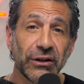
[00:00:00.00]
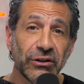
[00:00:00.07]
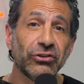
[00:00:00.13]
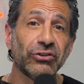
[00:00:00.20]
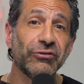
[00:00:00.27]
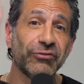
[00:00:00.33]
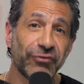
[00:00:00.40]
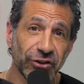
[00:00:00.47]

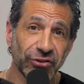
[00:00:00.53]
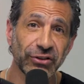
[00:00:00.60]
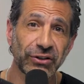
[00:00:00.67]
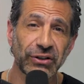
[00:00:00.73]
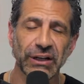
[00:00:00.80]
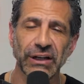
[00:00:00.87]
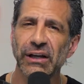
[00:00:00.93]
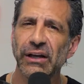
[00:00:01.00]
condition
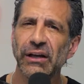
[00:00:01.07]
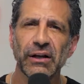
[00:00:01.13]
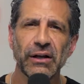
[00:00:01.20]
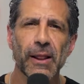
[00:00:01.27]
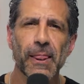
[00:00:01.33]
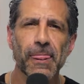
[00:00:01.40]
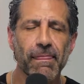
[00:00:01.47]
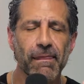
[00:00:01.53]
physically.
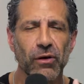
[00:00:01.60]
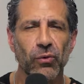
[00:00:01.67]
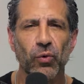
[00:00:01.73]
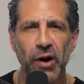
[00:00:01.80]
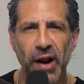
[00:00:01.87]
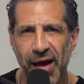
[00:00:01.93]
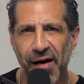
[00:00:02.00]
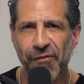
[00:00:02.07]

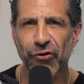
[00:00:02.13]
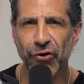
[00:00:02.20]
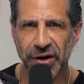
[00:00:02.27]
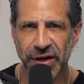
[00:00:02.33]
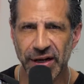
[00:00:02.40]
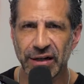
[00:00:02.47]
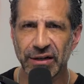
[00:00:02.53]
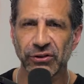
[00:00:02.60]
Whatever
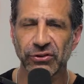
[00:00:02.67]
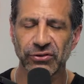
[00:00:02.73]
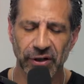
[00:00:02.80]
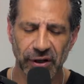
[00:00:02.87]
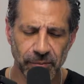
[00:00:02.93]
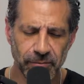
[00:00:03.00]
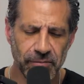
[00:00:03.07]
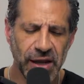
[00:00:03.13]
it is,
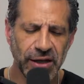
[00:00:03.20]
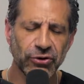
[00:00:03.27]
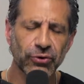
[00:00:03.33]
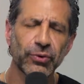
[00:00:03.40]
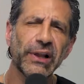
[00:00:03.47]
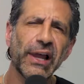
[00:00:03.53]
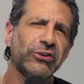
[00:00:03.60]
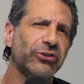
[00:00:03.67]
make your
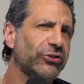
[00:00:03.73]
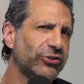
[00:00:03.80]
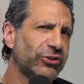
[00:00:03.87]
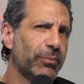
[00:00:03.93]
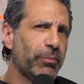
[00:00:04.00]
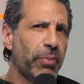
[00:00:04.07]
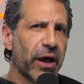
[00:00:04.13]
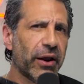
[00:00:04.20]

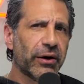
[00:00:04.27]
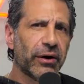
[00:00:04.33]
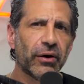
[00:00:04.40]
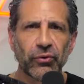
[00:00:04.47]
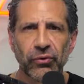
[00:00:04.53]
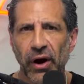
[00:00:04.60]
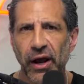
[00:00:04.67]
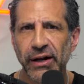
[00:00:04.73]
relationship better.
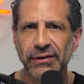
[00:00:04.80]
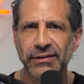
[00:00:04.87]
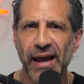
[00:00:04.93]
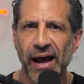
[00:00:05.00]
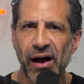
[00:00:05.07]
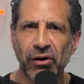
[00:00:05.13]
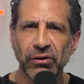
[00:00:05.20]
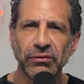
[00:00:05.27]
Write it
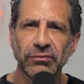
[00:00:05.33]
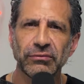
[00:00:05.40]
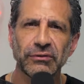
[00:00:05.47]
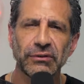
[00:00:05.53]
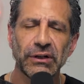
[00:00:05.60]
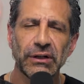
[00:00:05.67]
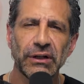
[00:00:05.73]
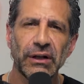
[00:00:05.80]
down
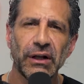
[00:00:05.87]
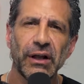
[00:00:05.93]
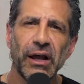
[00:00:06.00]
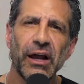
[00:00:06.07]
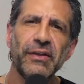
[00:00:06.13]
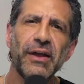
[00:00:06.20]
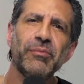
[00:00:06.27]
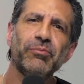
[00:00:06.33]

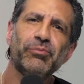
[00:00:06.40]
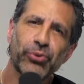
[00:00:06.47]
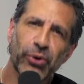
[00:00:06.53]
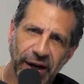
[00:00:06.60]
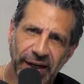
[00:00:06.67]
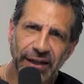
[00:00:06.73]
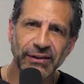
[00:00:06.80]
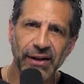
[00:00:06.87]
and then
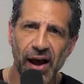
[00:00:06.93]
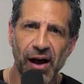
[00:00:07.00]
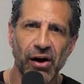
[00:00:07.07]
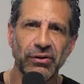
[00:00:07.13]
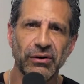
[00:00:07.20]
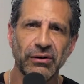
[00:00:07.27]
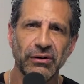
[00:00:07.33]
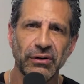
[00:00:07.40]
break it
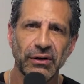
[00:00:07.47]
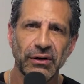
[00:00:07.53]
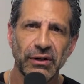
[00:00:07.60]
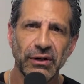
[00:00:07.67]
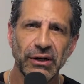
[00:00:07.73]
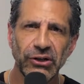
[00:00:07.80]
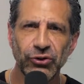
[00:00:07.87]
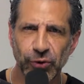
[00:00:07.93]
down
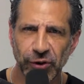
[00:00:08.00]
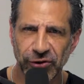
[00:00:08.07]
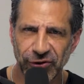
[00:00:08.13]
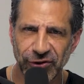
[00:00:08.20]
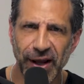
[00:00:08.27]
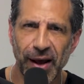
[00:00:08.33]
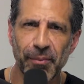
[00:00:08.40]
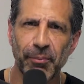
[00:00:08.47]
into a
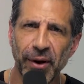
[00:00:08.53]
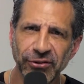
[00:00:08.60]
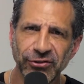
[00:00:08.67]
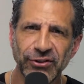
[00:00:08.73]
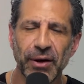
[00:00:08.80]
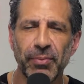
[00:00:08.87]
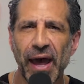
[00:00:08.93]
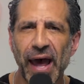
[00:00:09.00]

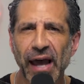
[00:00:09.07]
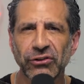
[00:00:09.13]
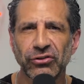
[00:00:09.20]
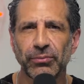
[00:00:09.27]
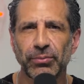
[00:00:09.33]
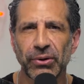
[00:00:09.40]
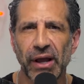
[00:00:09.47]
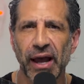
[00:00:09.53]
step-by-step
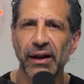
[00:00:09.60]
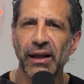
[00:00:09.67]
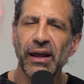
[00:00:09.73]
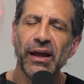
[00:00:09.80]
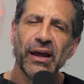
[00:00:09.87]
action plan.